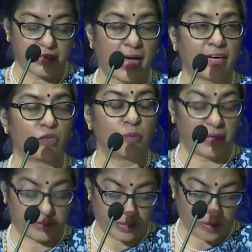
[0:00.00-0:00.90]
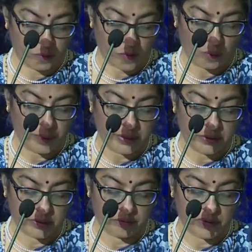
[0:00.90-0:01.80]
academics, and prominent
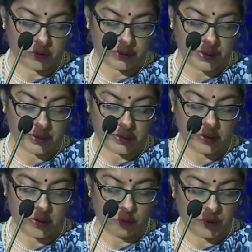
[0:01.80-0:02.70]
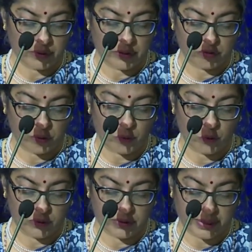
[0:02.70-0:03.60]
civil society persons from
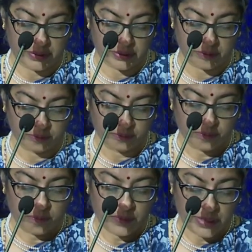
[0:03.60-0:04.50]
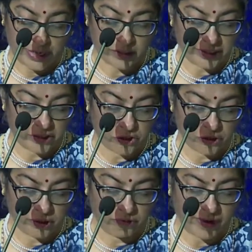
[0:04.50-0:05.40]
both sides. The next
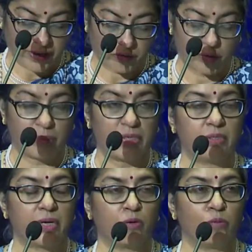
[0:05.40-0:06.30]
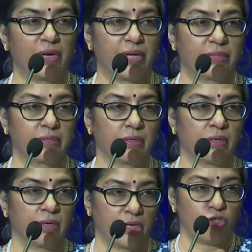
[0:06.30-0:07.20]
edition, in fact, will be taking place
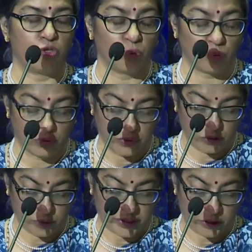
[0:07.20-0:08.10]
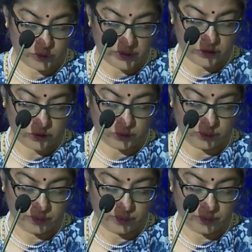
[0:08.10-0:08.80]
in June 2022.